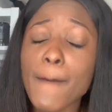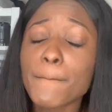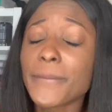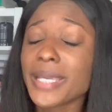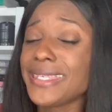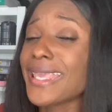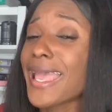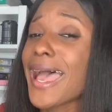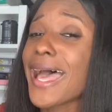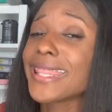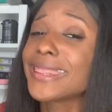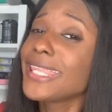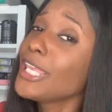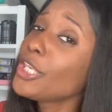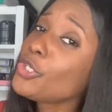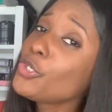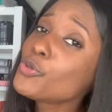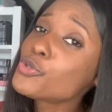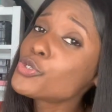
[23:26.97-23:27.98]
But yeah,
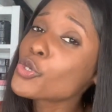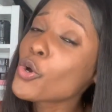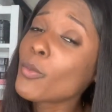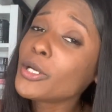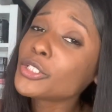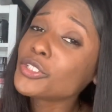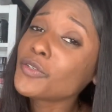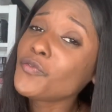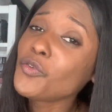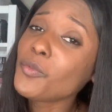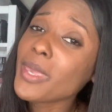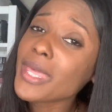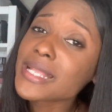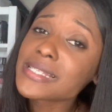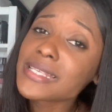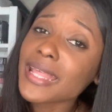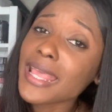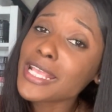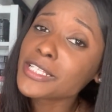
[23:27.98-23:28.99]
thank you so much if you made
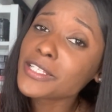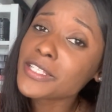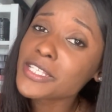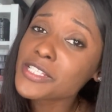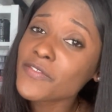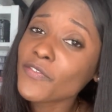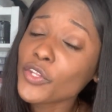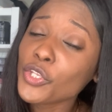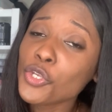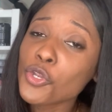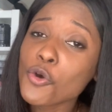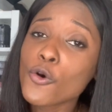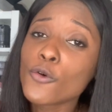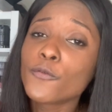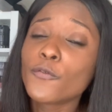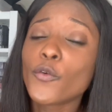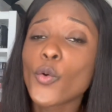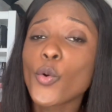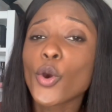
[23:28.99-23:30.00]
it to the end of this
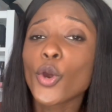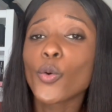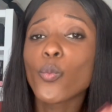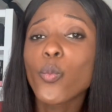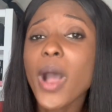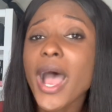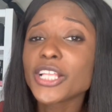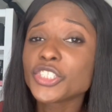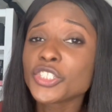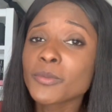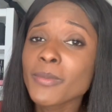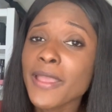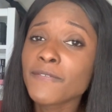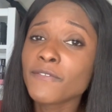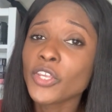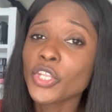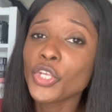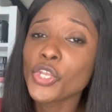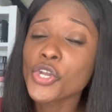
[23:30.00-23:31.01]
video for watching my
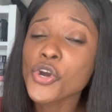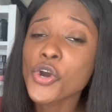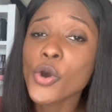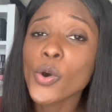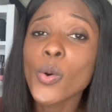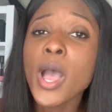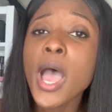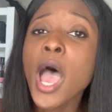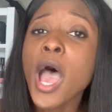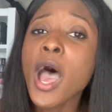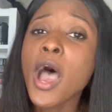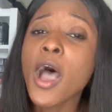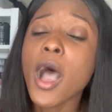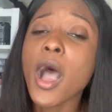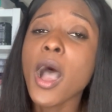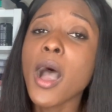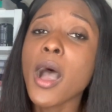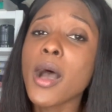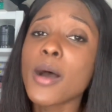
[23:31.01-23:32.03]
video.
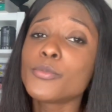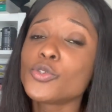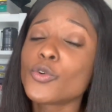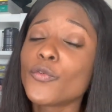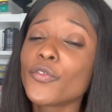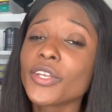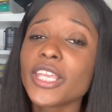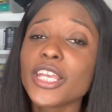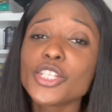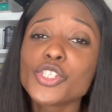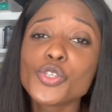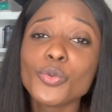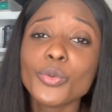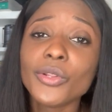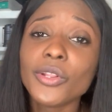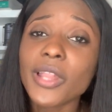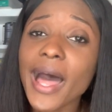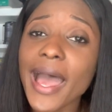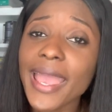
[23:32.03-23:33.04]
Don't forget to
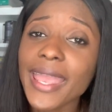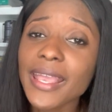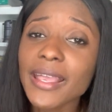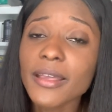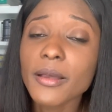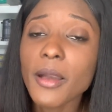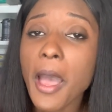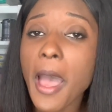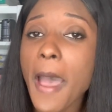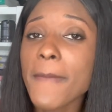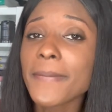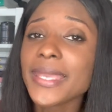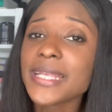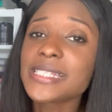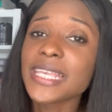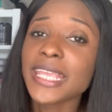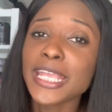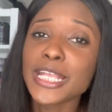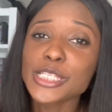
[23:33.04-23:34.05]
like,
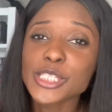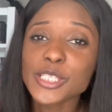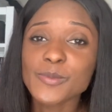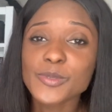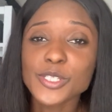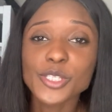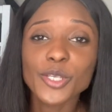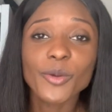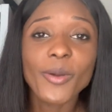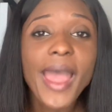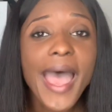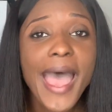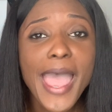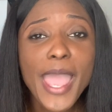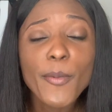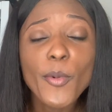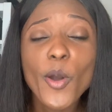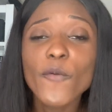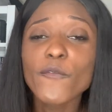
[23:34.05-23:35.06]
comment, and
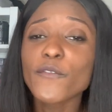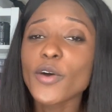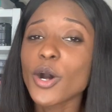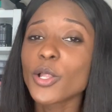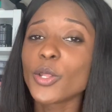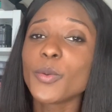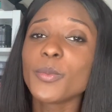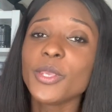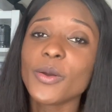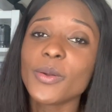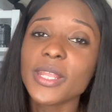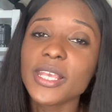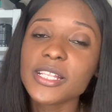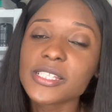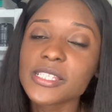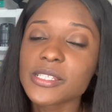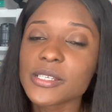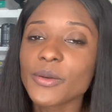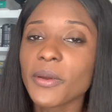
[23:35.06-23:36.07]
subscribe. Follow me on
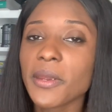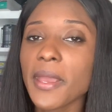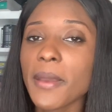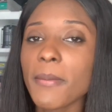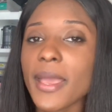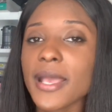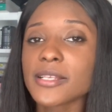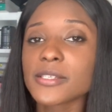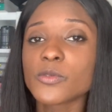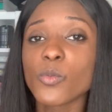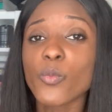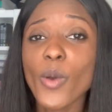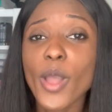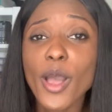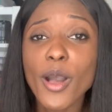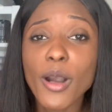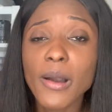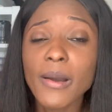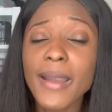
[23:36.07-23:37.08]
Instagram as
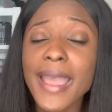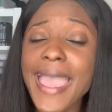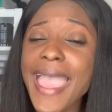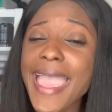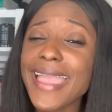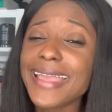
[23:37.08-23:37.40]
well.